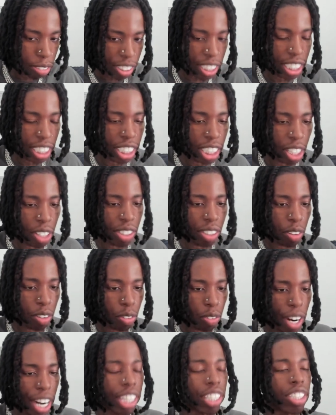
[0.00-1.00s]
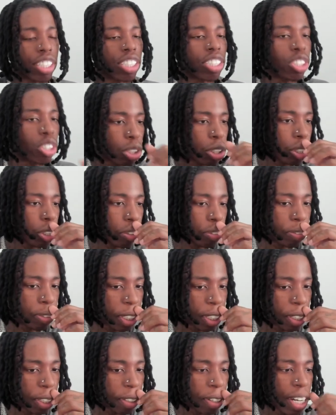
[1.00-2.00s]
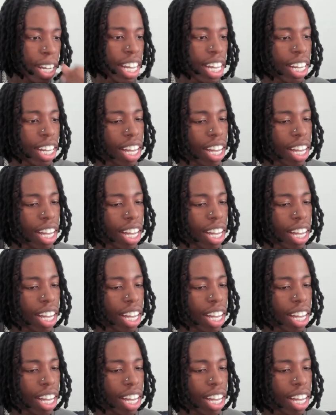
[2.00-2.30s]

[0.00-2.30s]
video, in a regular YouTube video,